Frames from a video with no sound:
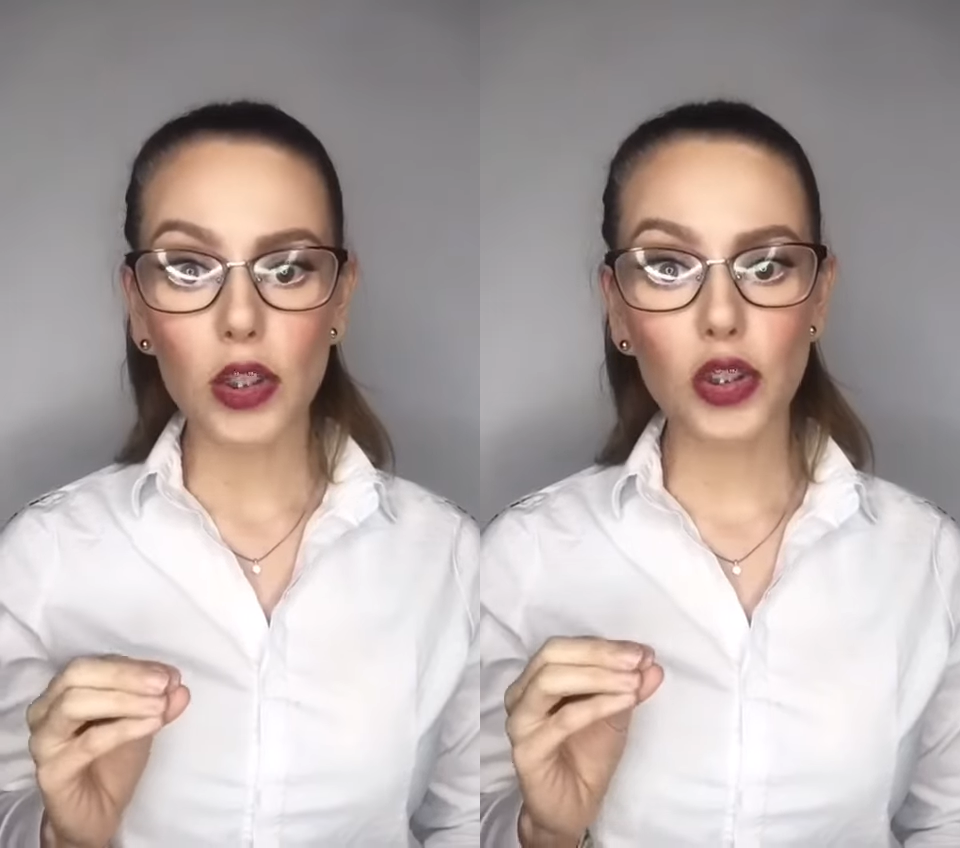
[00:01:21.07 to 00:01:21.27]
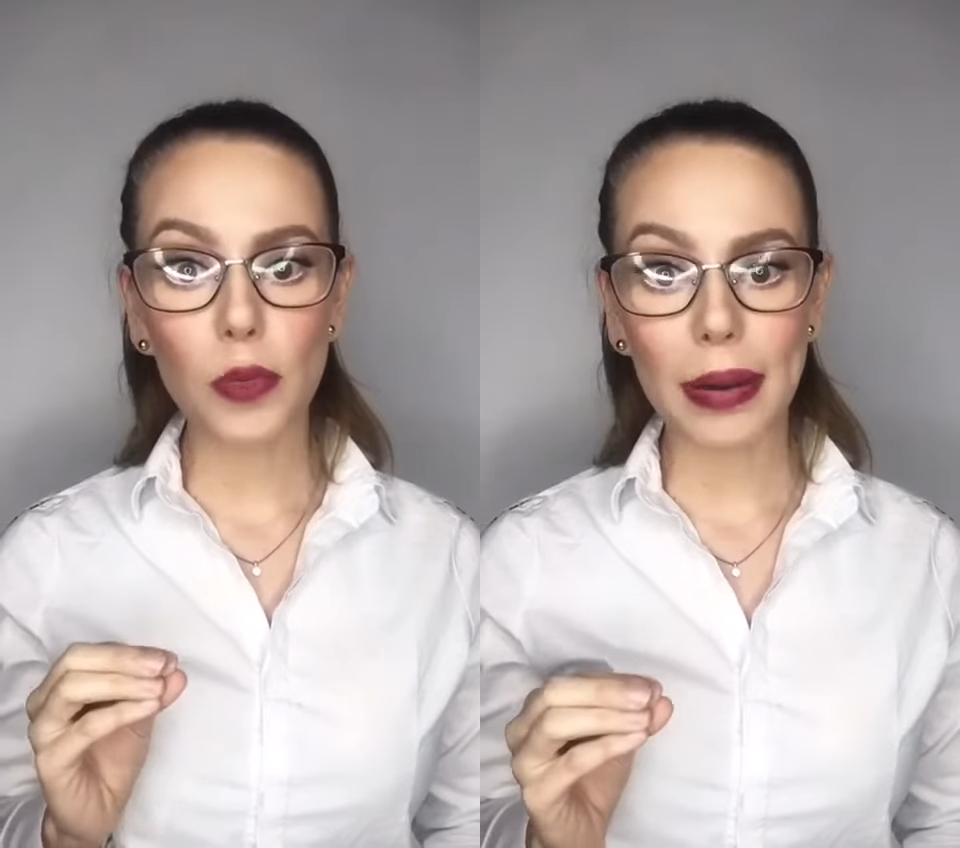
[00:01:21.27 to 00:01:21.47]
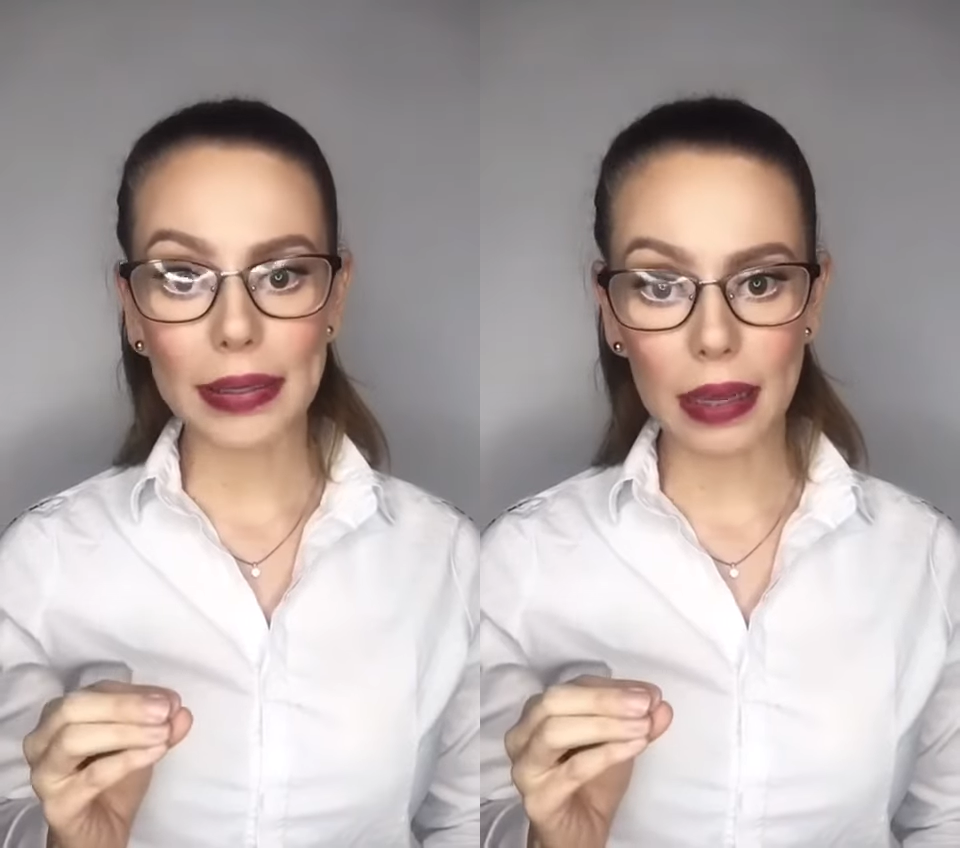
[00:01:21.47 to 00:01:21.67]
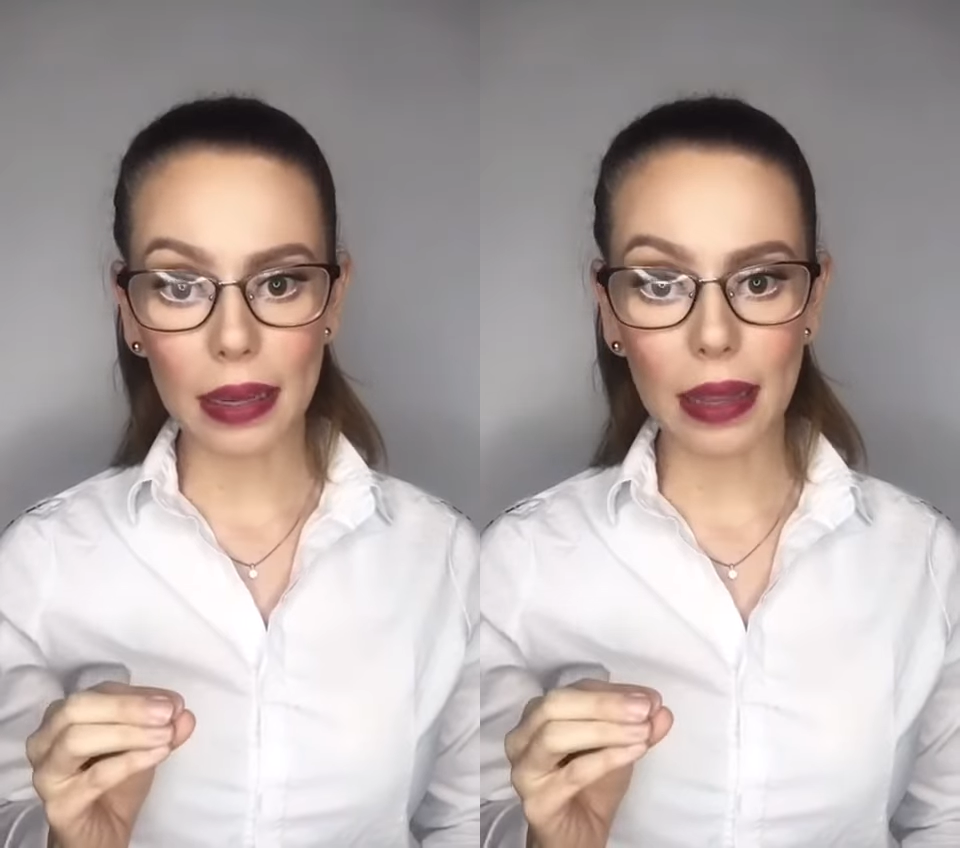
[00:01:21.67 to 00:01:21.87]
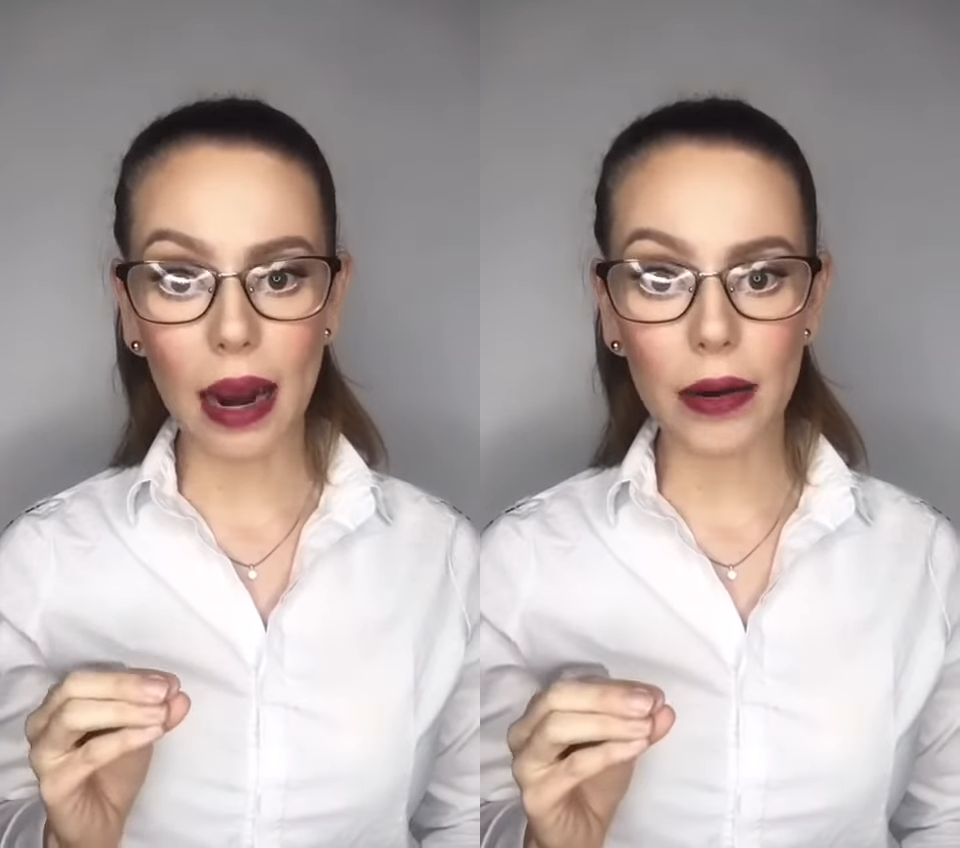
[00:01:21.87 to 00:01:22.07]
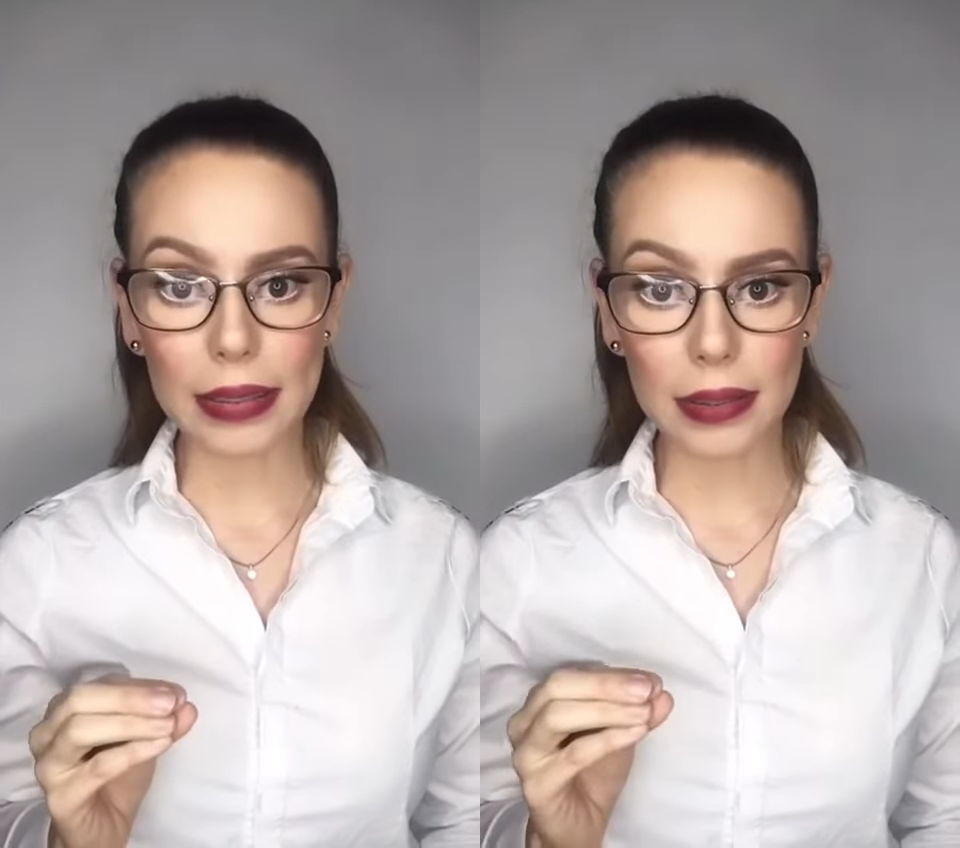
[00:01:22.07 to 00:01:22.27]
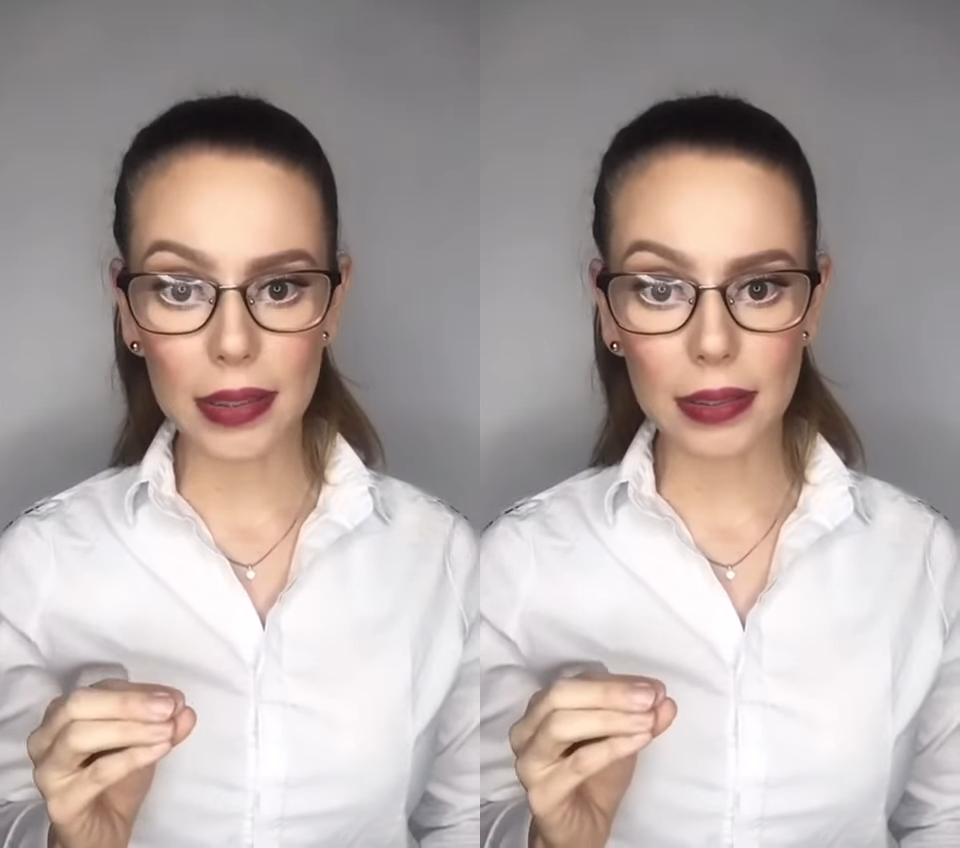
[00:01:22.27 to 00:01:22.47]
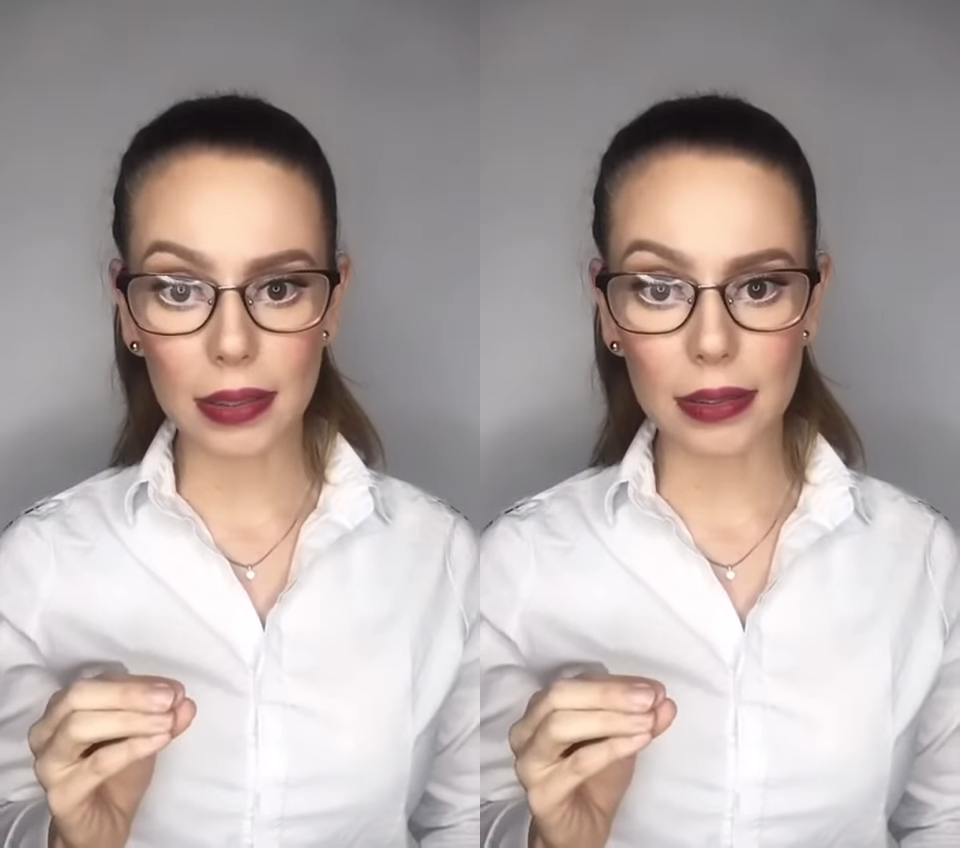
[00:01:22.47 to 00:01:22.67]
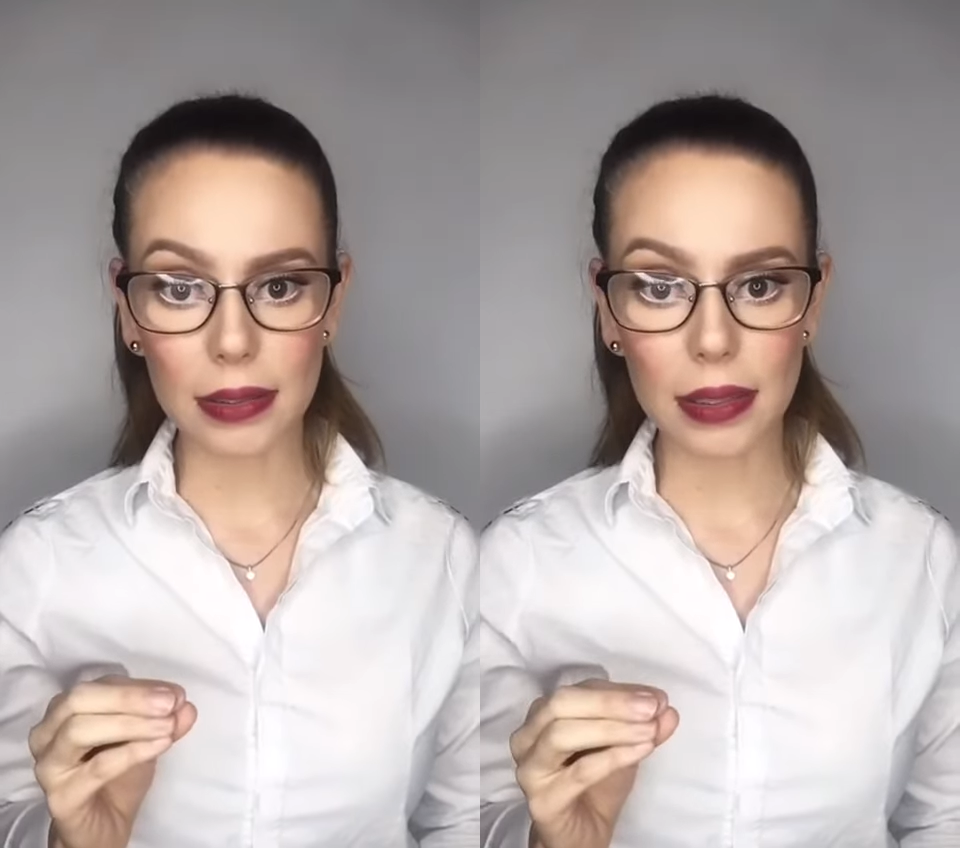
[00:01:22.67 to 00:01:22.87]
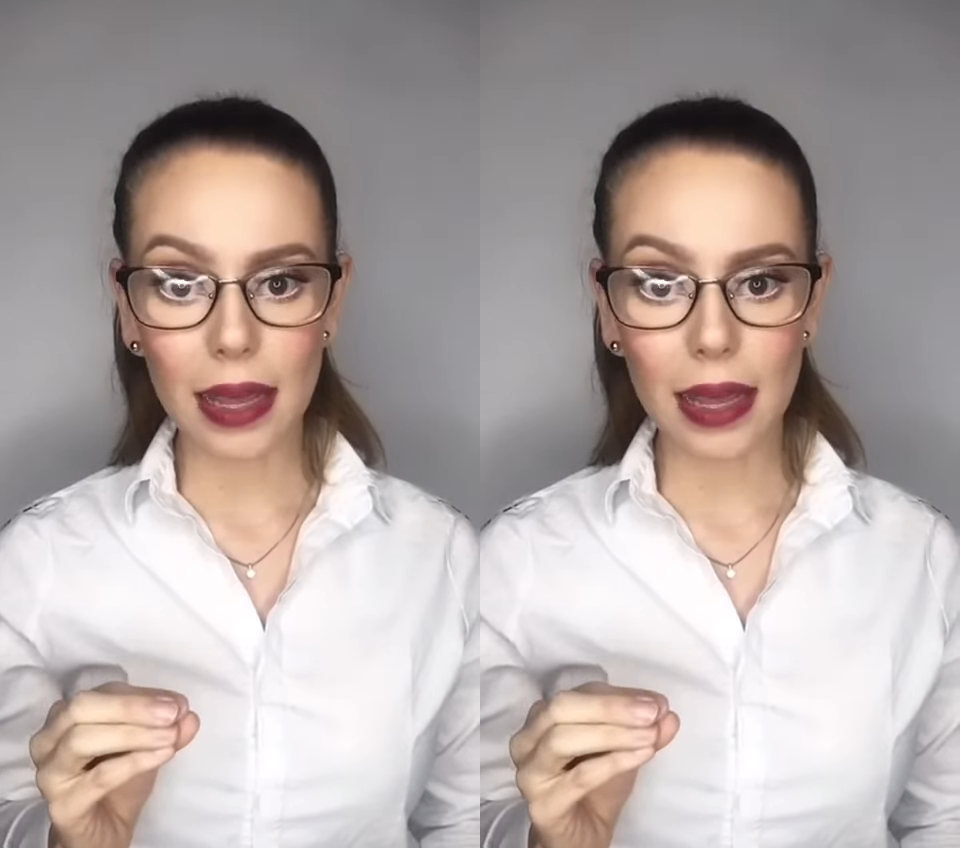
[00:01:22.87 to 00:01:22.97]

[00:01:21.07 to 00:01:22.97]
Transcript: to maintain our existence